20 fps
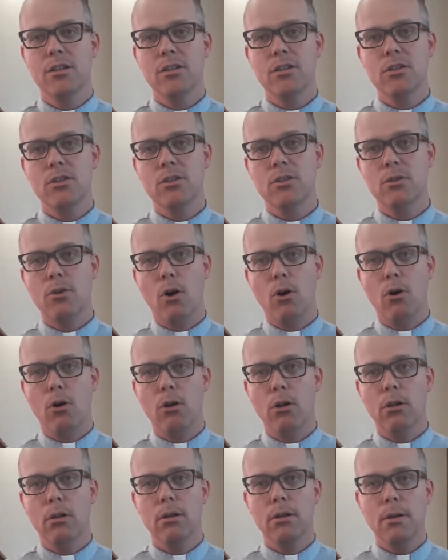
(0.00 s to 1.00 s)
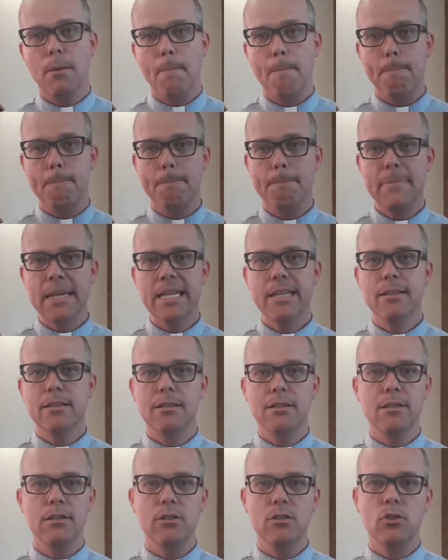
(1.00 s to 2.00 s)
Saul
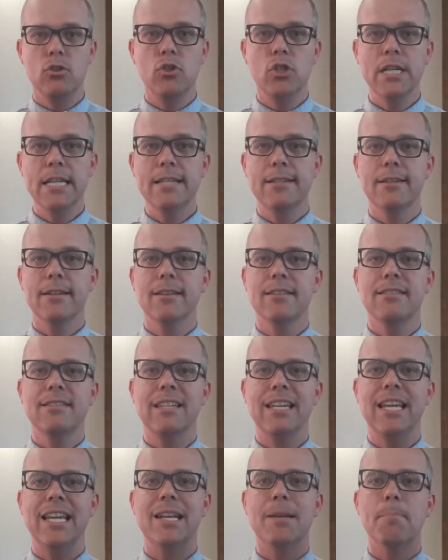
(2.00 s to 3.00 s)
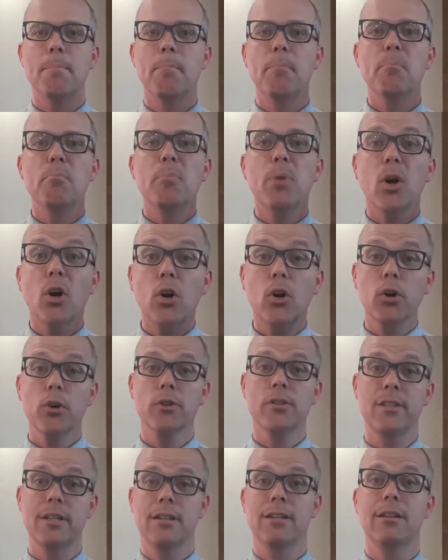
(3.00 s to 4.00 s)
meets Jesus in
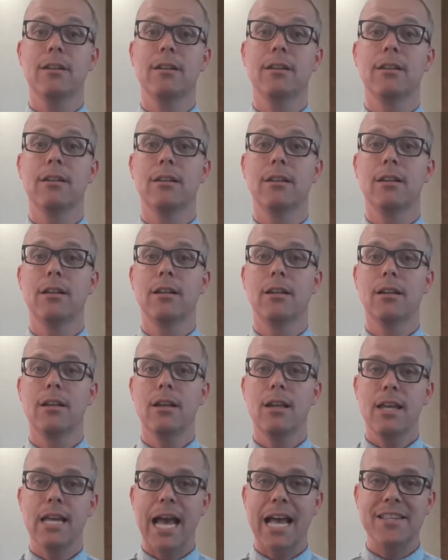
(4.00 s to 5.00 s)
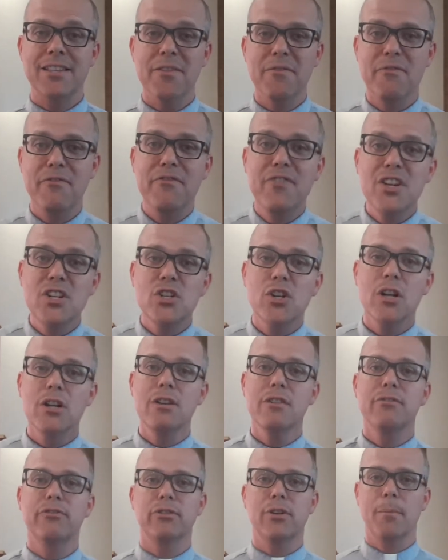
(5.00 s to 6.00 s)
person as a
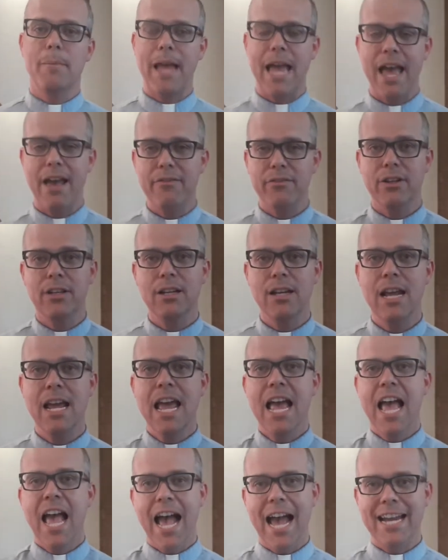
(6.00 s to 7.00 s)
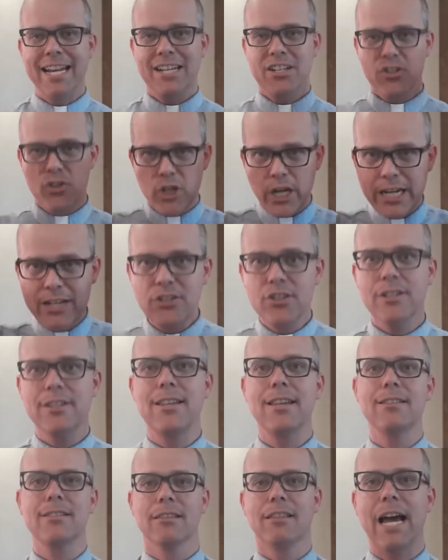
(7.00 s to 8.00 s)
vision from heaven, and it changes
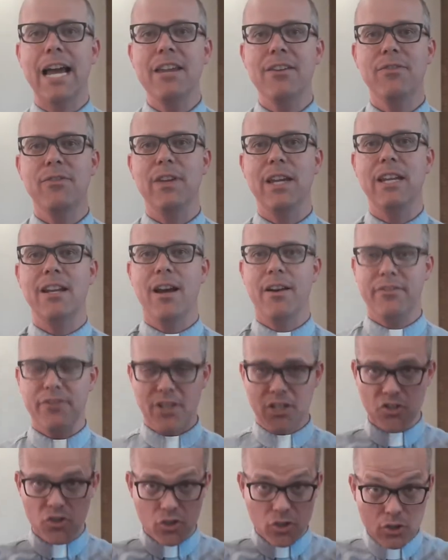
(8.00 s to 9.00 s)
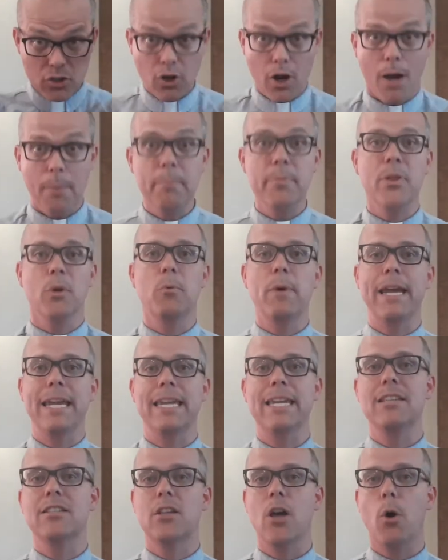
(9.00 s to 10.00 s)
his life enough to stop the way
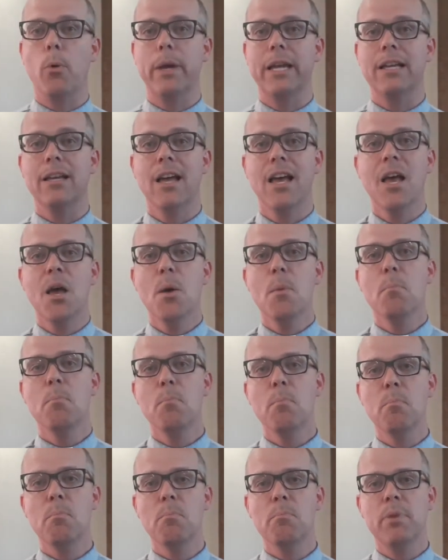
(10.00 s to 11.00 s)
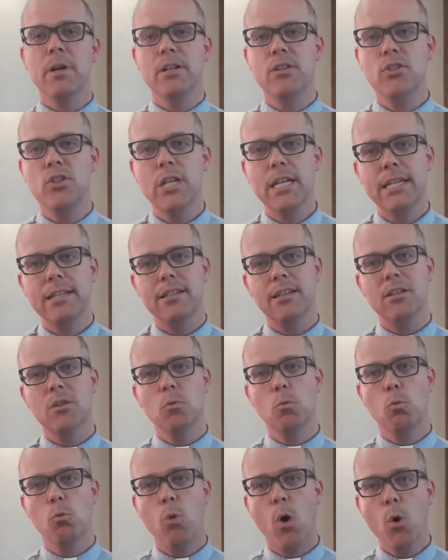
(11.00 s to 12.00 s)
he's going. But Jesus
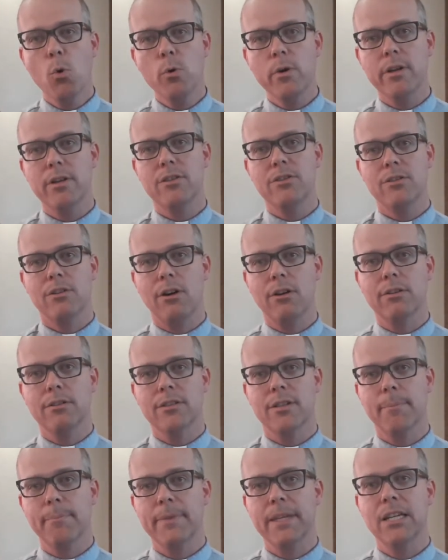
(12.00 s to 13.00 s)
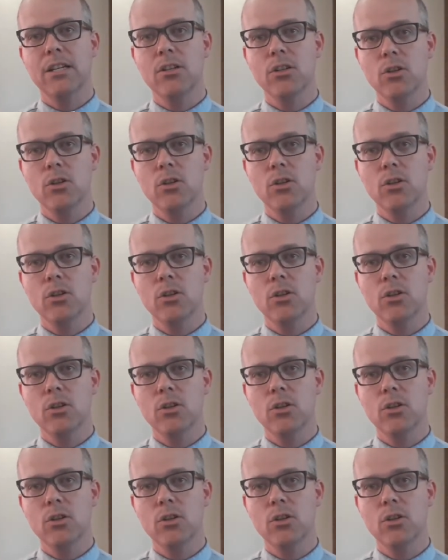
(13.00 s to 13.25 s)
won't start something